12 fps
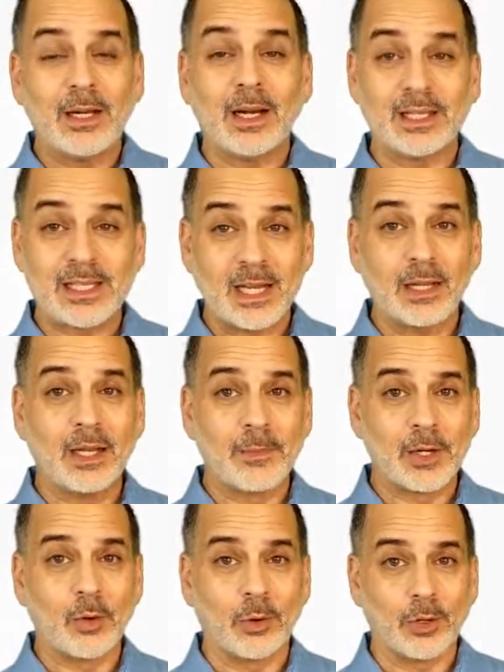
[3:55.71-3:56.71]
a sell
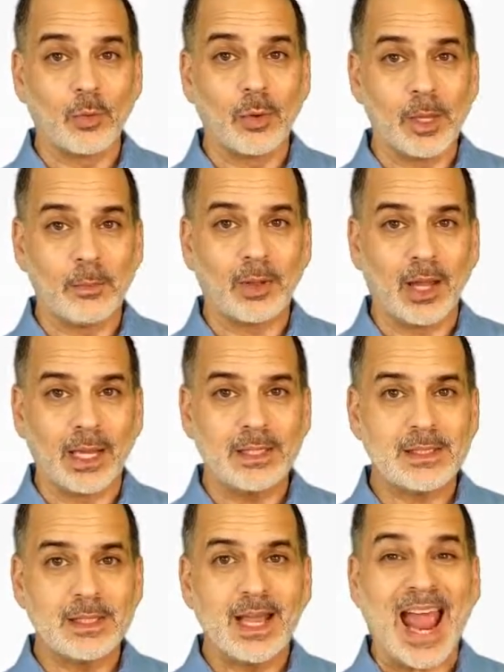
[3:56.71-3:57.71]
limit order will be
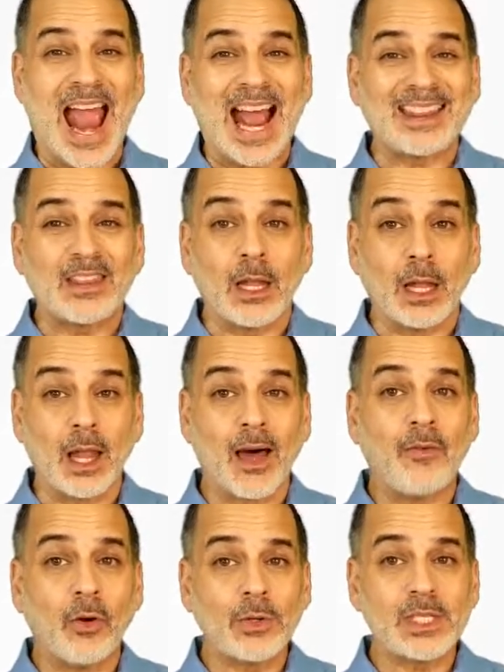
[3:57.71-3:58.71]
placed at the
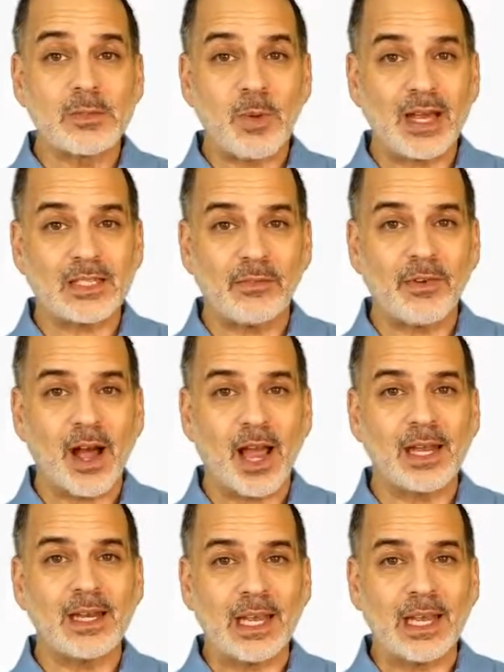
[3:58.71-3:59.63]
level specified